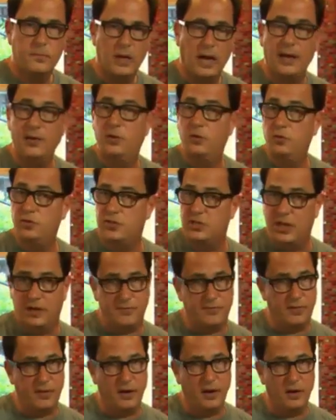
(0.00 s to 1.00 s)
I do
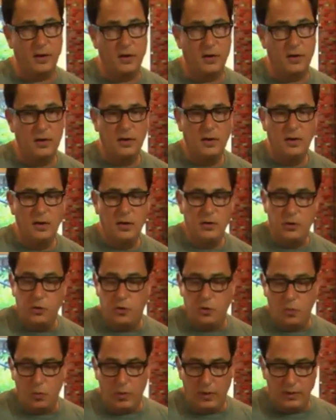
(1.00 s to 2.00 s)
stuff there. You
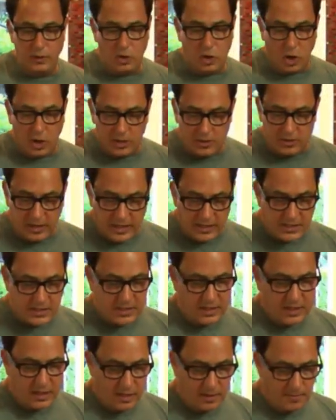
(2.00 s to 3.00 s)
can win contests
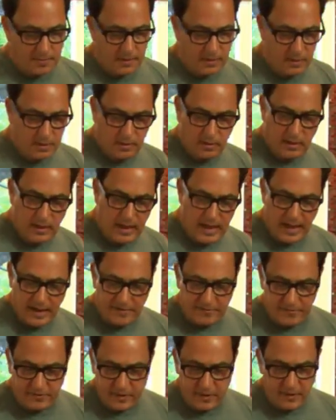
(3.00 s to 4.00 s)
and come and
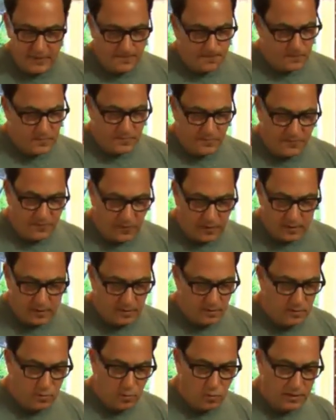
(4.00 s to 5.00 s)
have
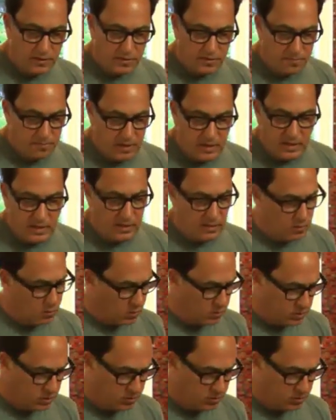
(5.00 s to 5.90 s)
fun with me, and we'll